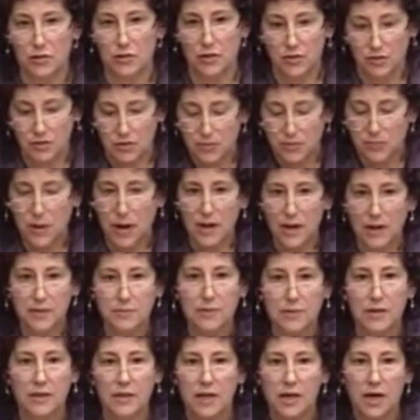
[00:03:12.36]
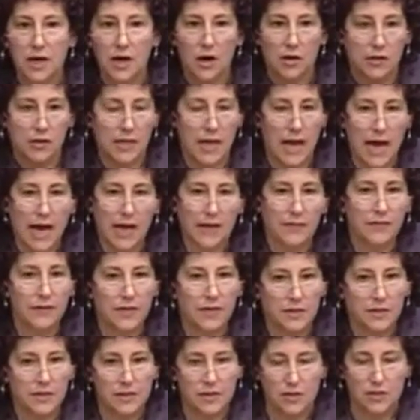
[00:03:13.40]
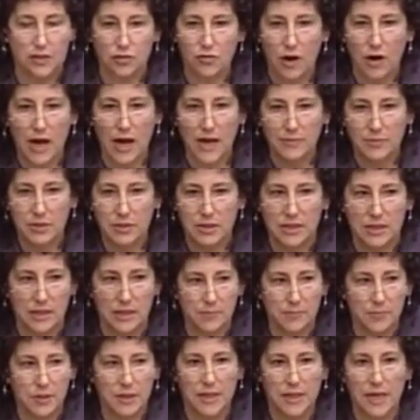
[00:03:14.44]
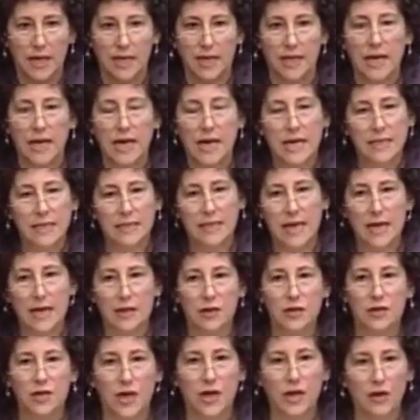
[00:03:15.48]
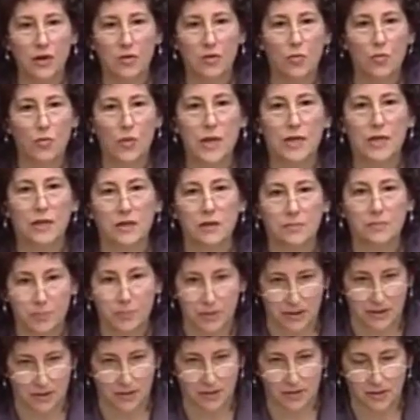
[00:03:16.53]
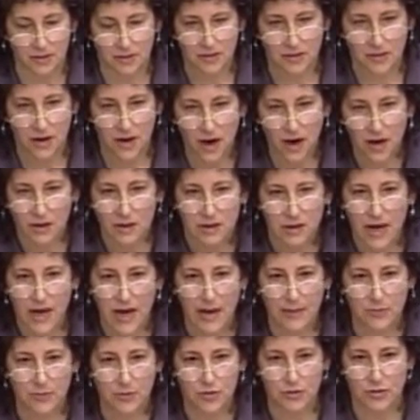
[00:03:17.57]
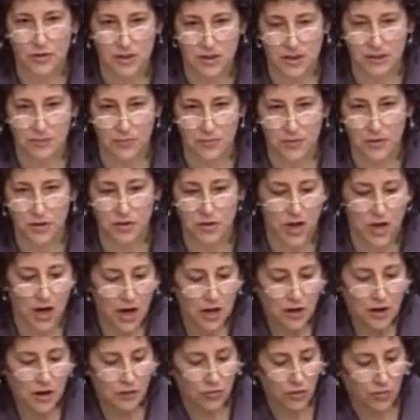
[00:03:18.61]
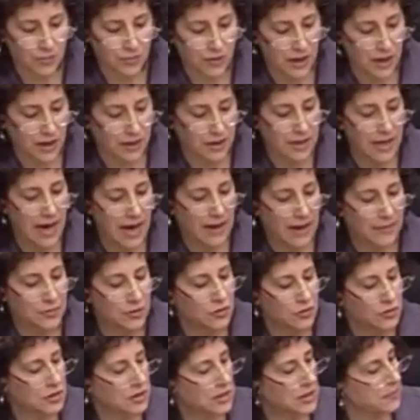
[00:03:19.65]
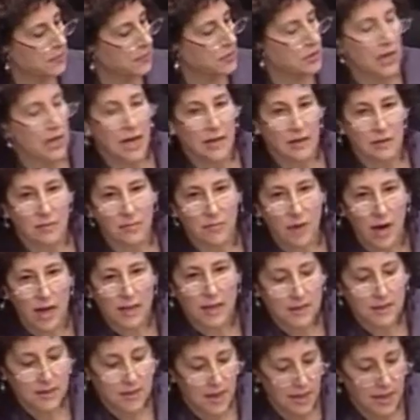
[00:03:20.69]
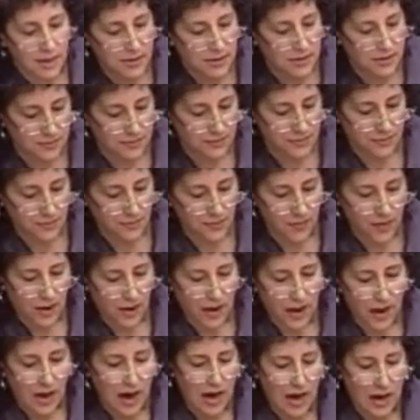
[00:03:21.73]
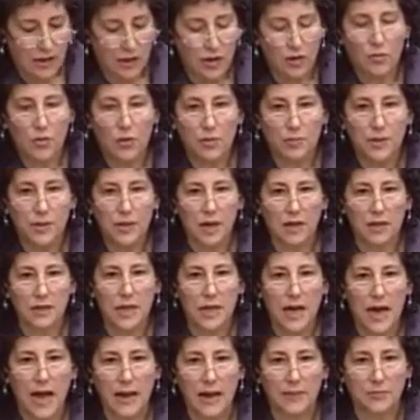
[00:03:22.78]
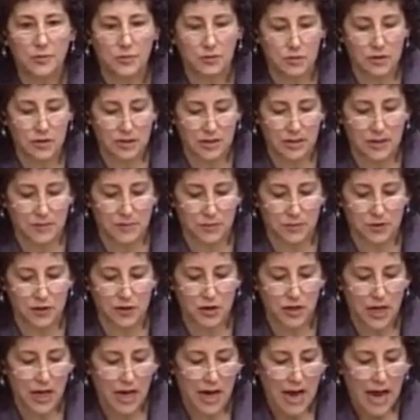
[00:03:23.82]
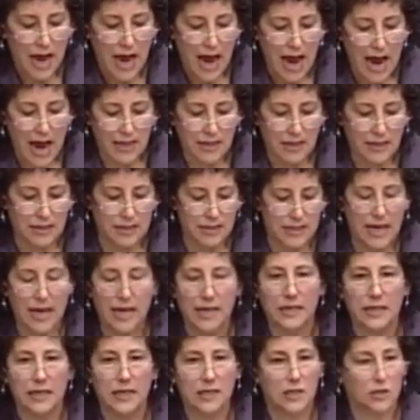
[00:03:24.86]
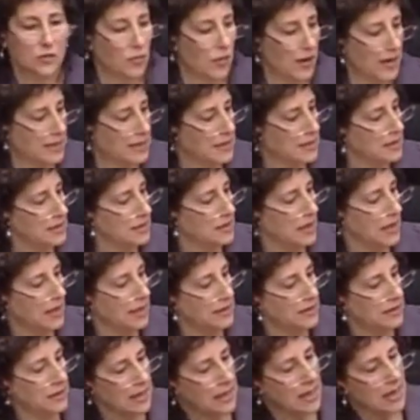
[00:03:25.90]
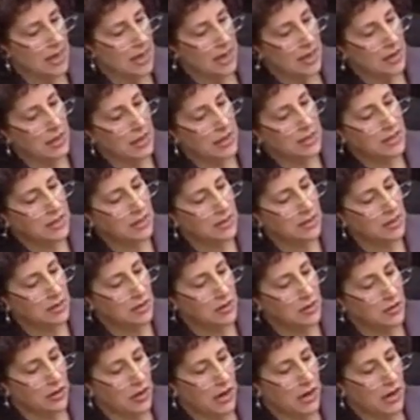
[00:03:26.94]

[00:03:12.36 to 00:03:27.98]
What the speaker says: to, whether it's Polymet, the advocates, the tribes, the EPA, is that there will be uncaptured seepage. There will be uncaptured seepage at the mine site, and there will be uncaptured seepage at the tailings waste site. This little,